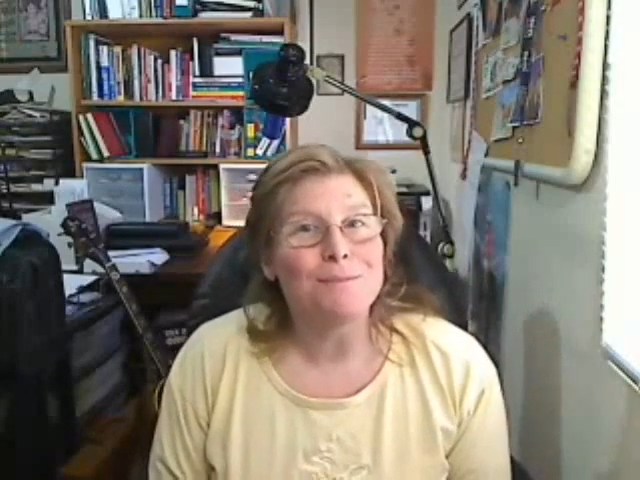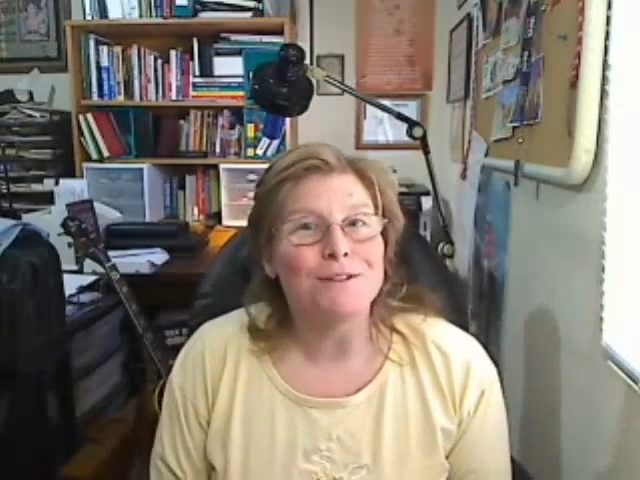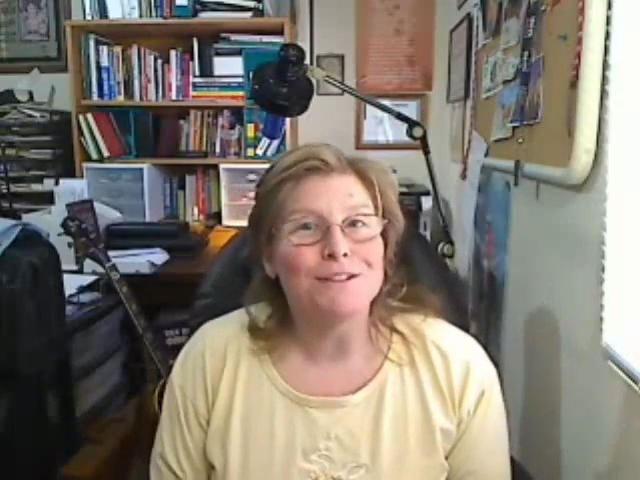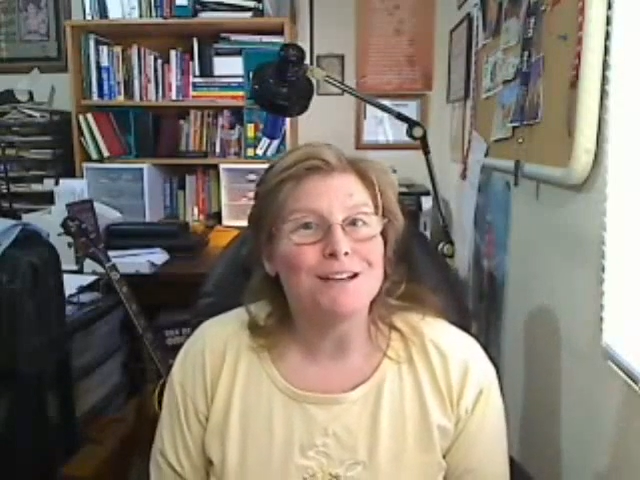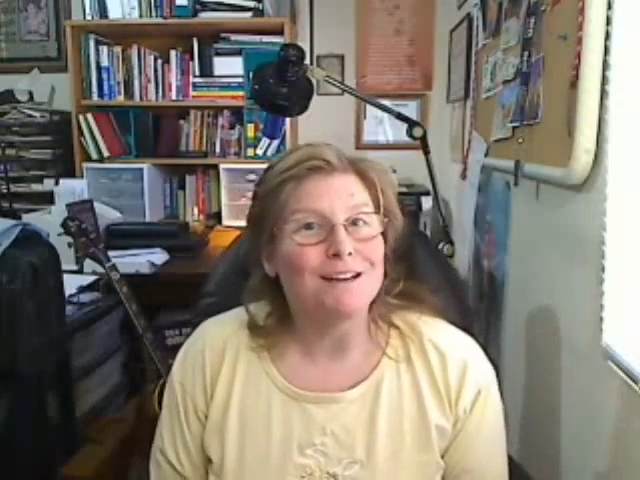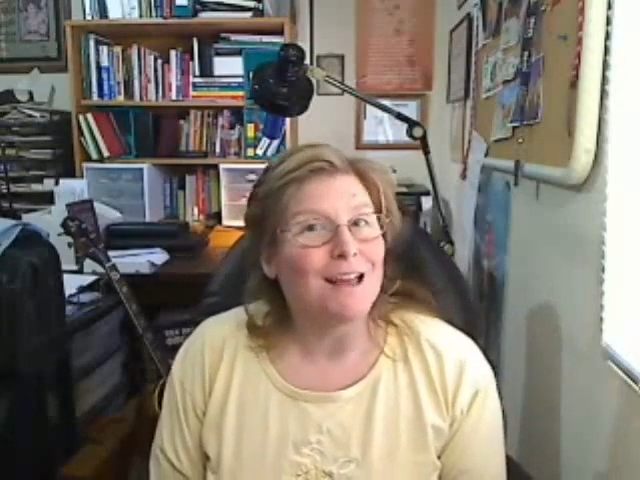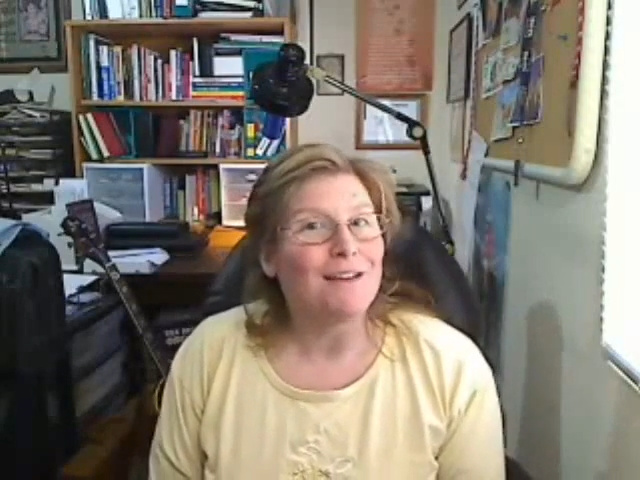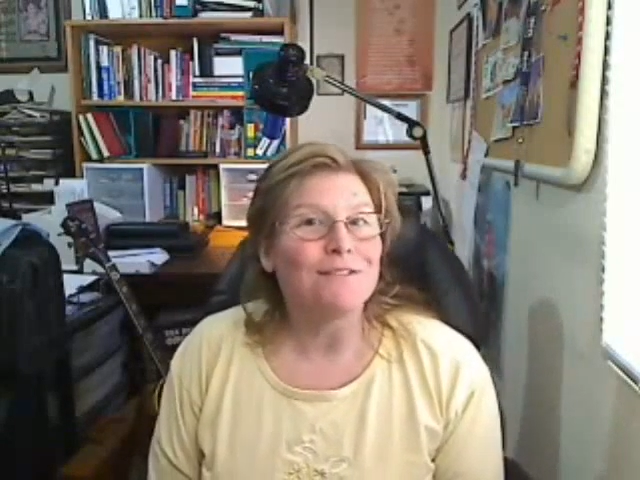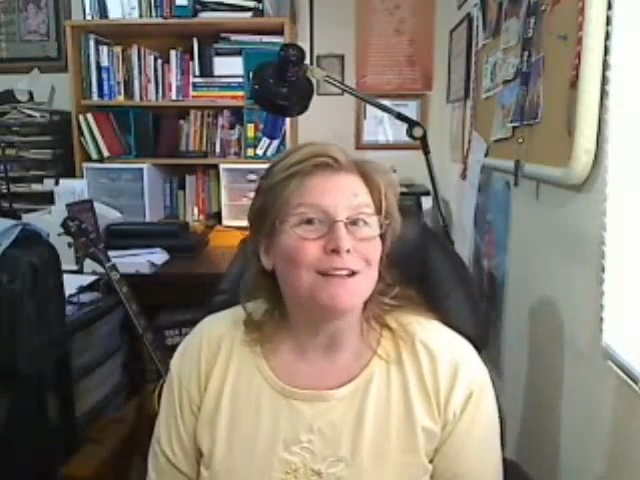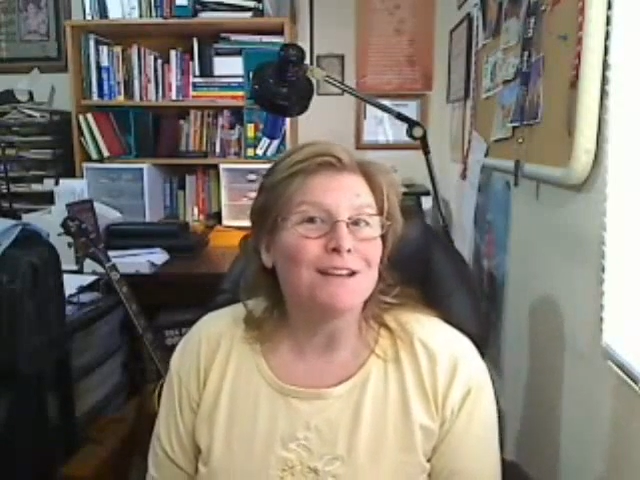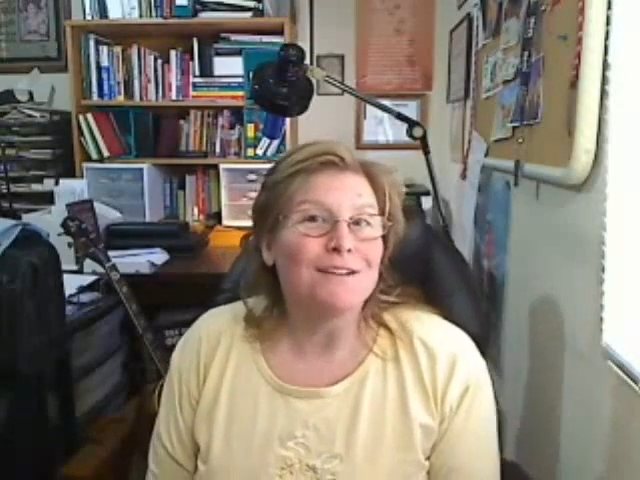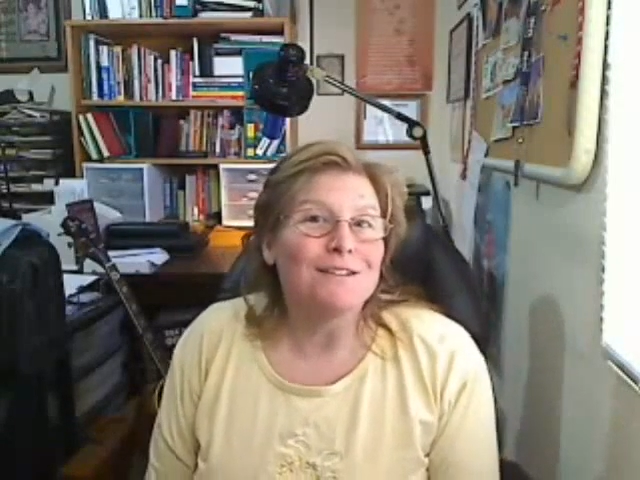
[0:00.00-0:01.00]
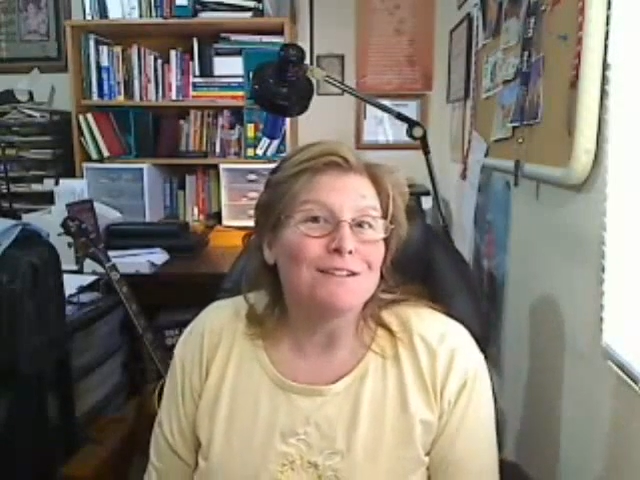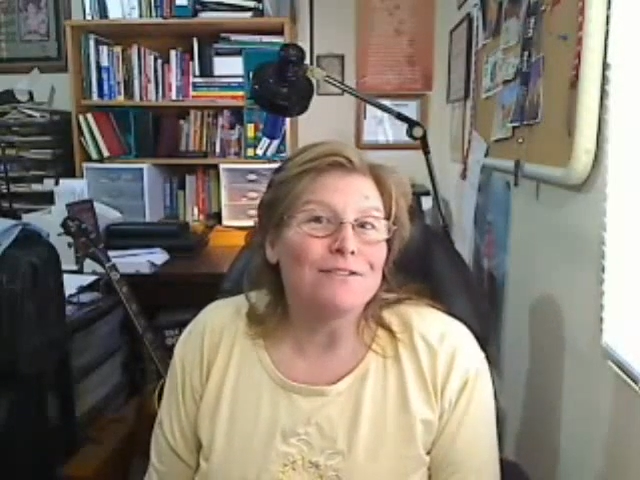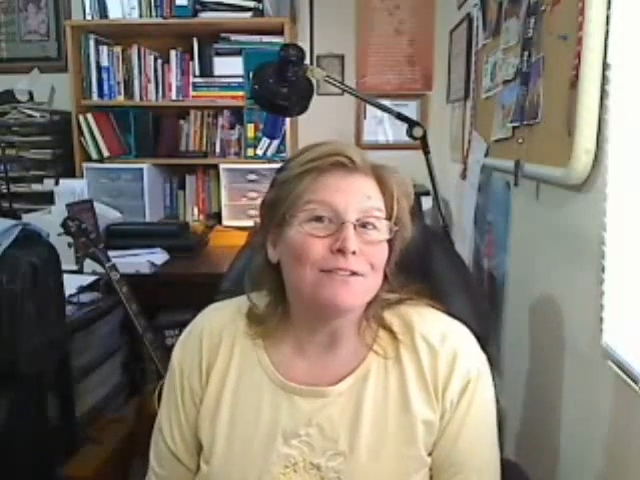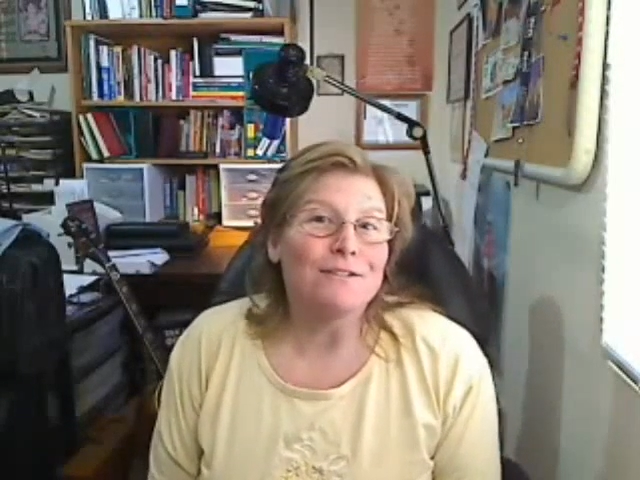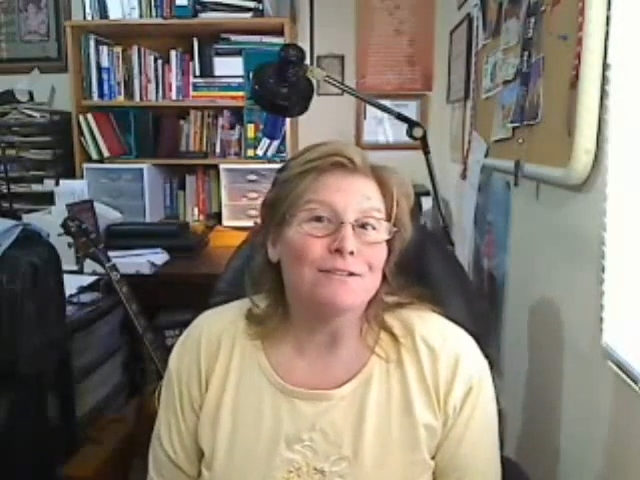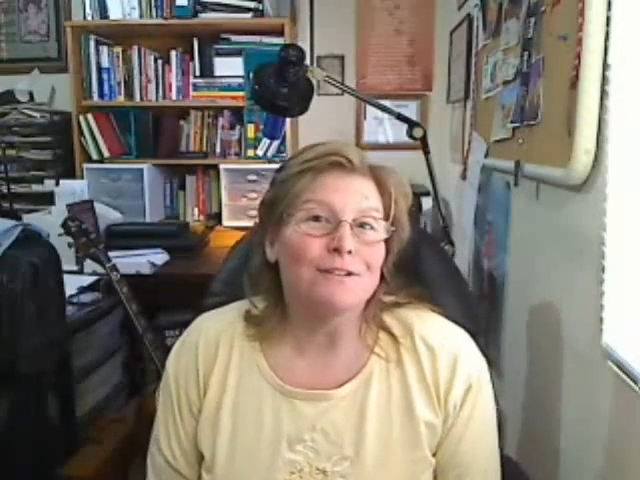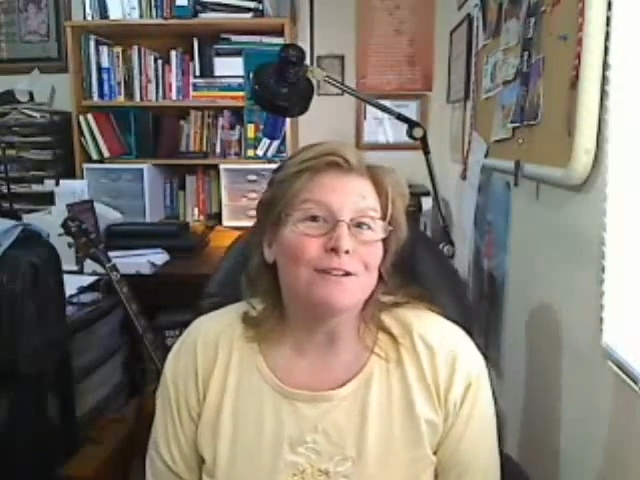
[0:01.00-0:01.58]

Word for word: but you're going to have to get on the phone.